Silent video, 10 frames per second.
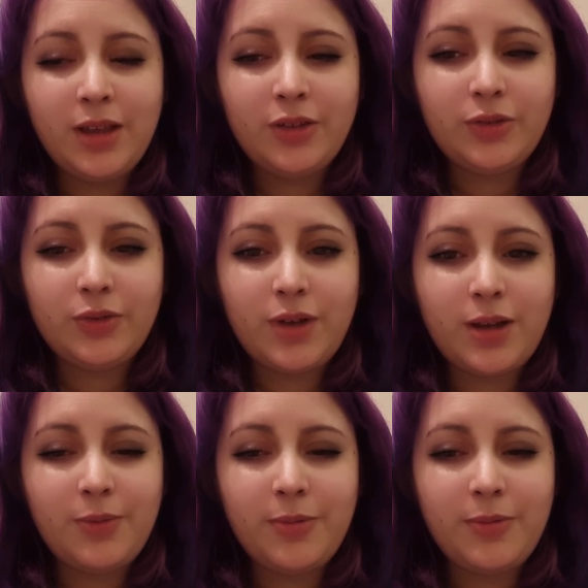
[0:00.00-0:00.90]
So
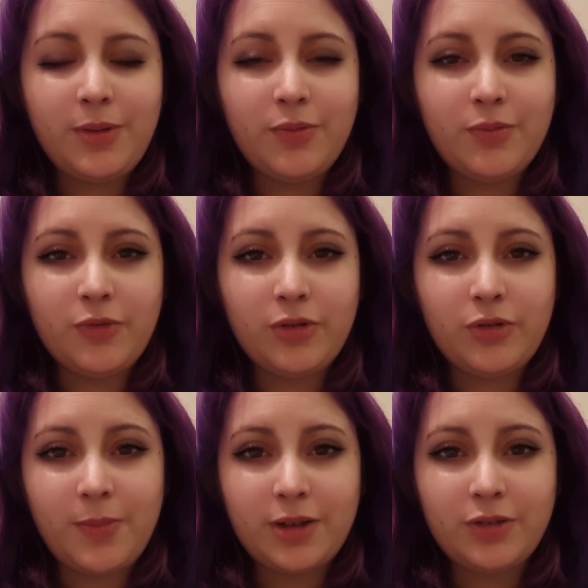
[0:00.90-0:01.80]
I probably wouldn't want to
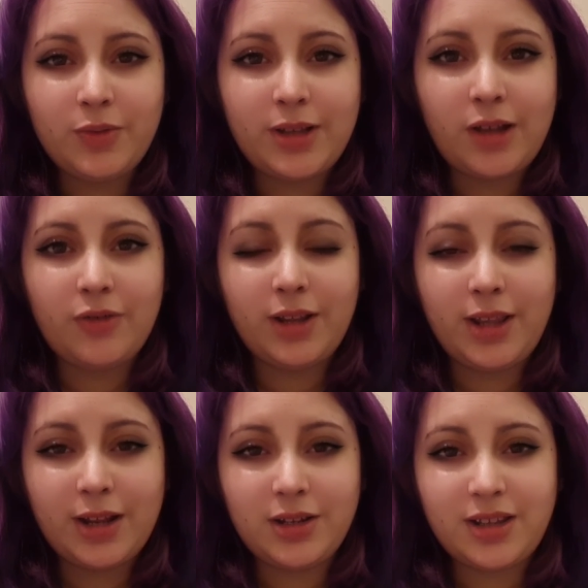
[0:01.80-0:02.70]
go back to a salon
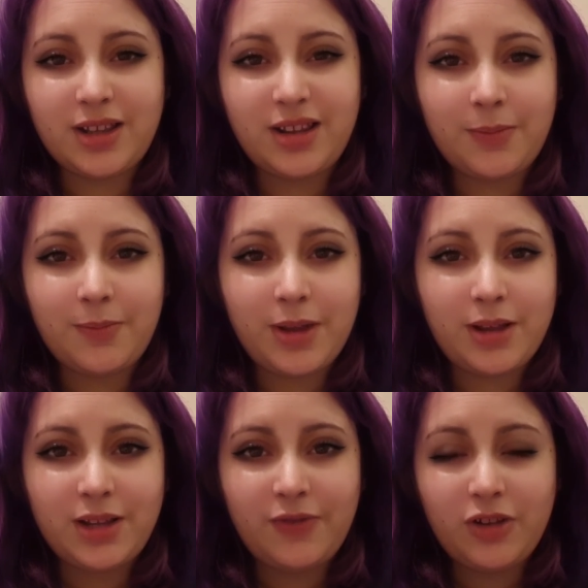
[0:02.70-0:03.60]
again to get like
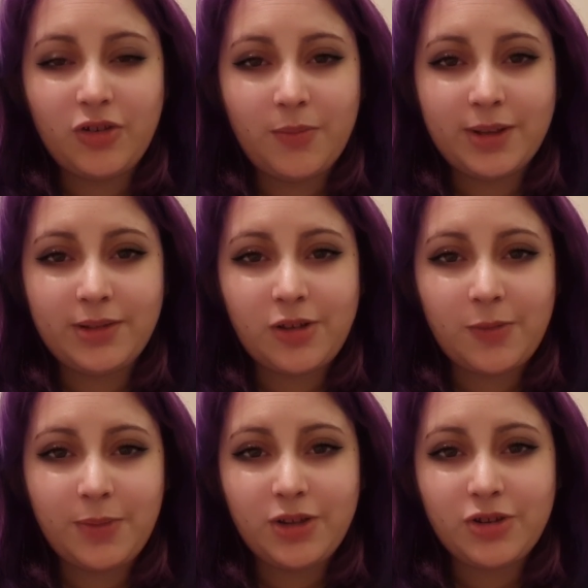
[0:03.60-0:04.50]
definitely not my
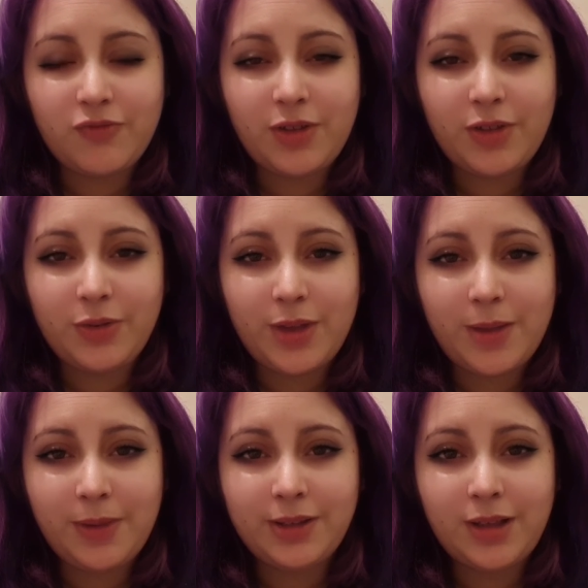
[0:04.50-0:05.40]
scalp bleached. I'd rather do
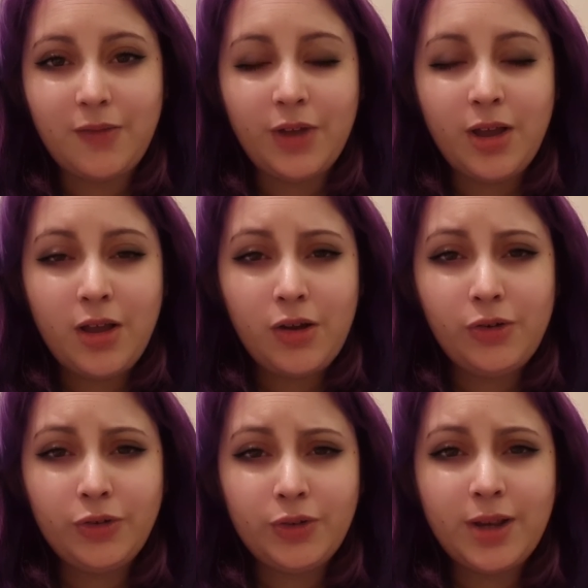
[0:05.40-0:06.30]
that myself.
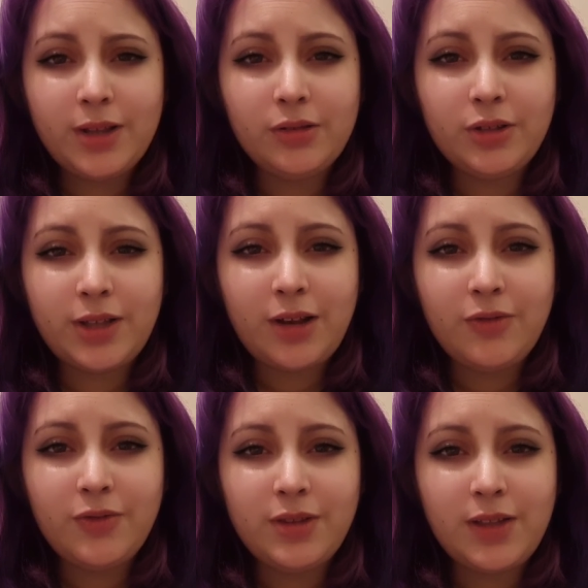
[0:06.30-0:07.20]
Also, and in
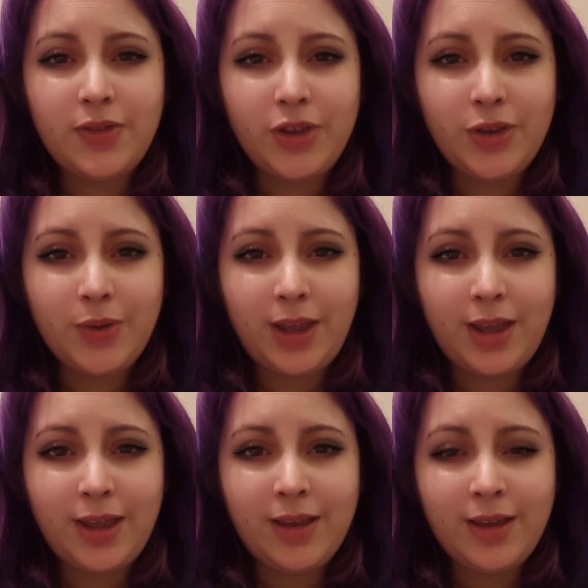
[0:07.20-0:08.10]
salons in the
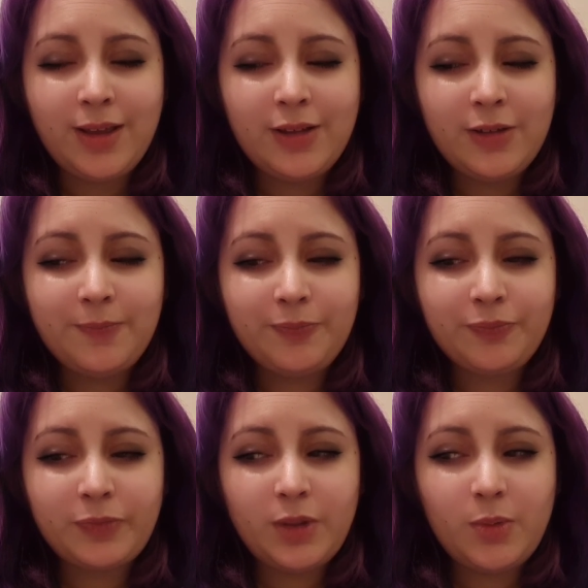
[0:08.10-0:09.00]
UK,
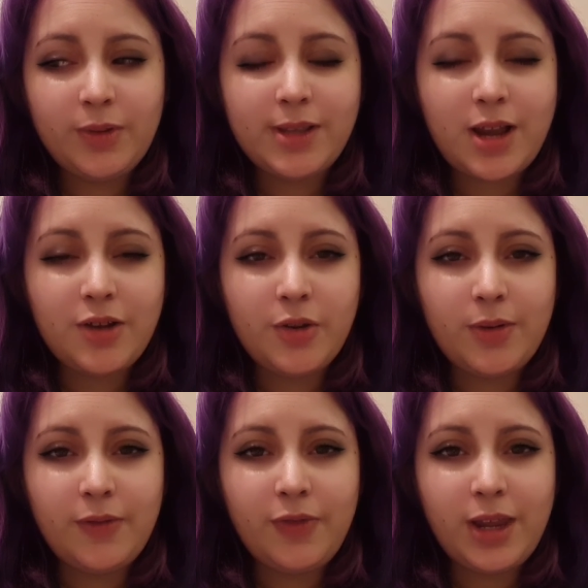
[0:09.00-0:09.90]
the ones that I know
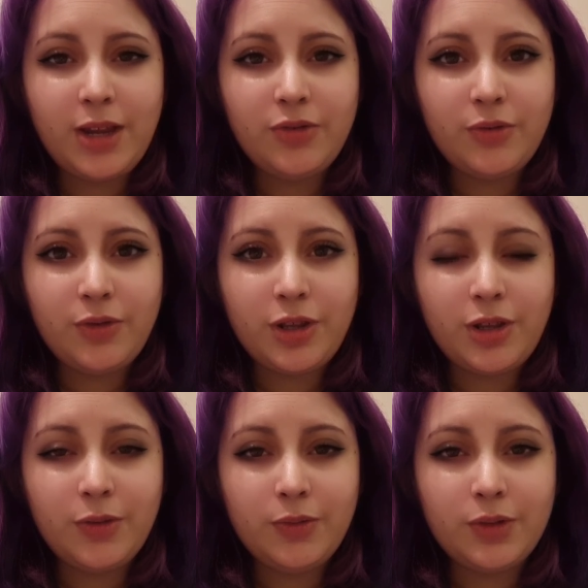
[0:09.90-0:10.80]
of, they don't
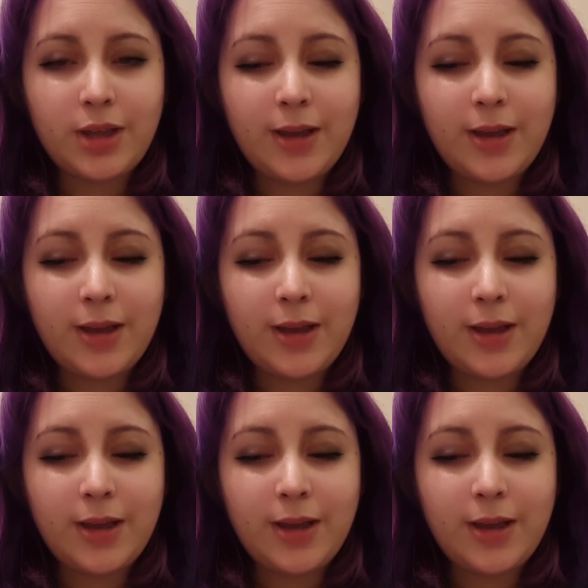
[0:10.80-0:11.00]
use